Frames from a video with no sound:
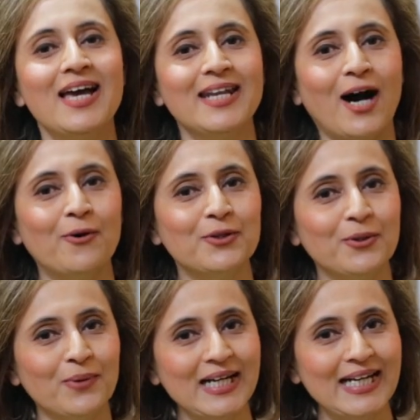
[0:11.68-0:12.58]
Now,
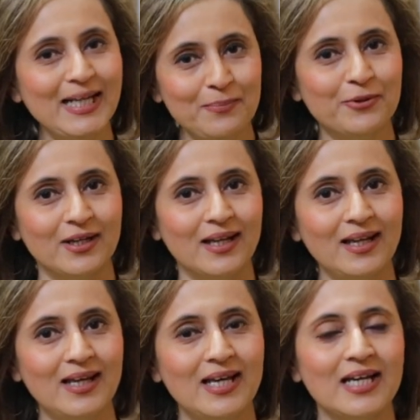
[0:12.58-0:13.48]
the word
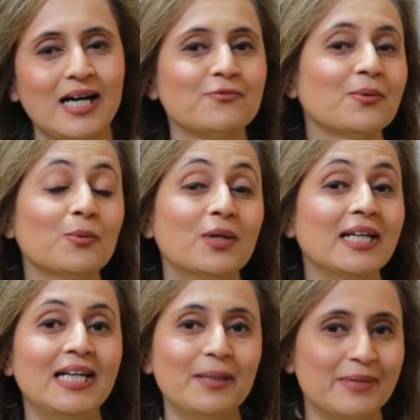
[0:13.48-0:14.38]
liberal comes from the
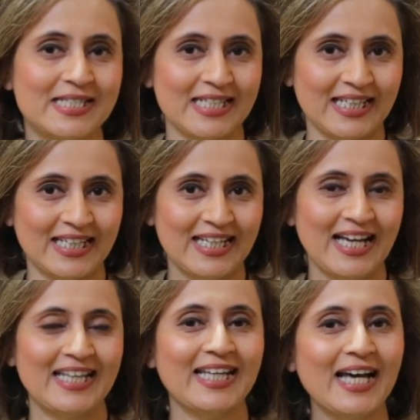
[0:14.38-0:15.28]
word liberty
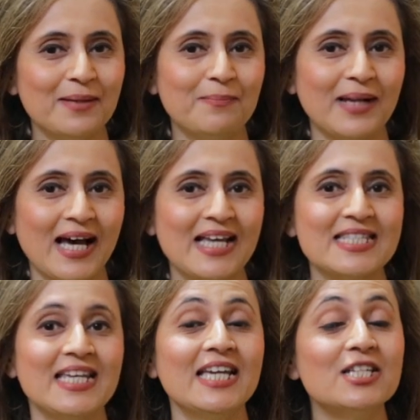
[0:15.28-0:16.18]
and that
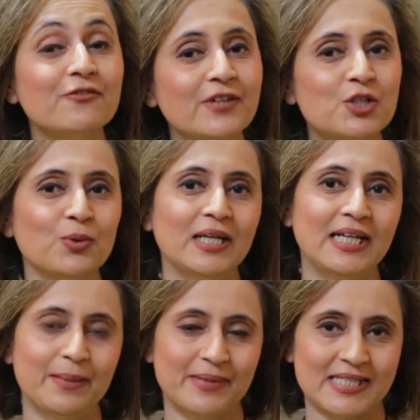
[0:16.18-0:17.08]
implies individual
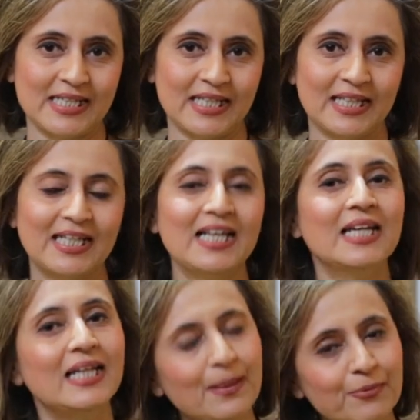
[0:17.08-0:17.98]
liberty.
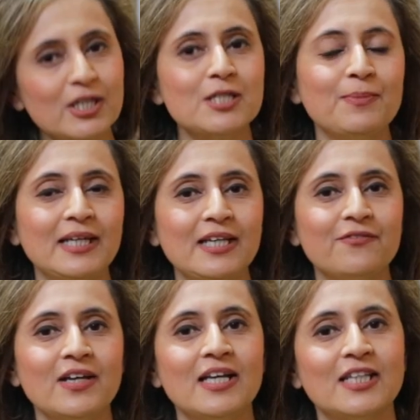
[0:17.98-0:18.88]
Liberals
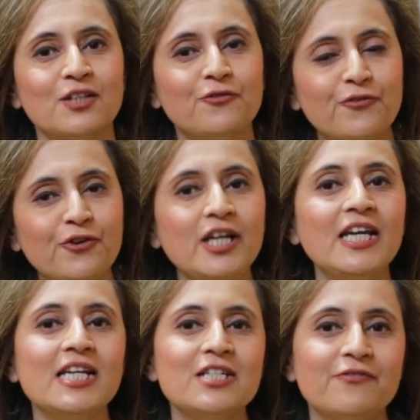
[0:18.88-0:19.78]
believe that the
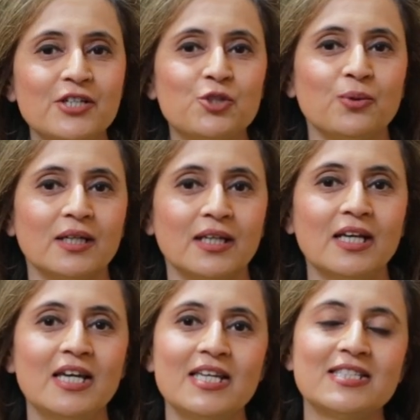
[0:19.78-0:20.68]
free individual
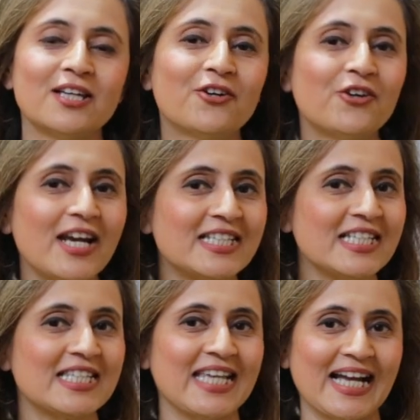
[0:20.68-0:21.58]
is the
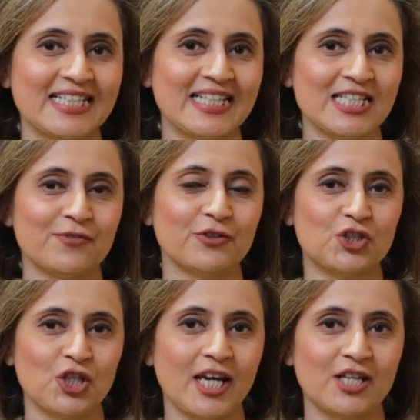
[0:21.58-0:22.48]
greatest catalyst for
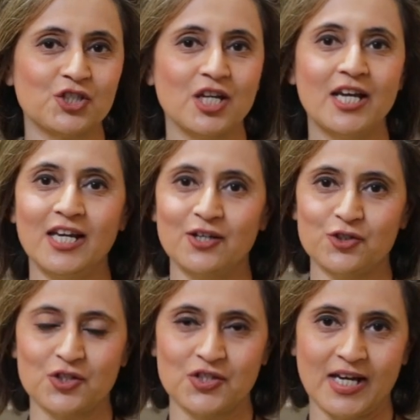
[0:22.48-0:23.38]
change in a
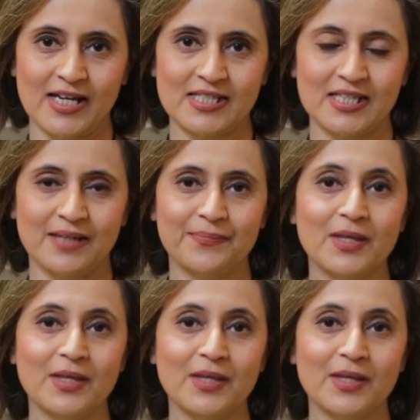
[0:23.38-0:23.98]
society.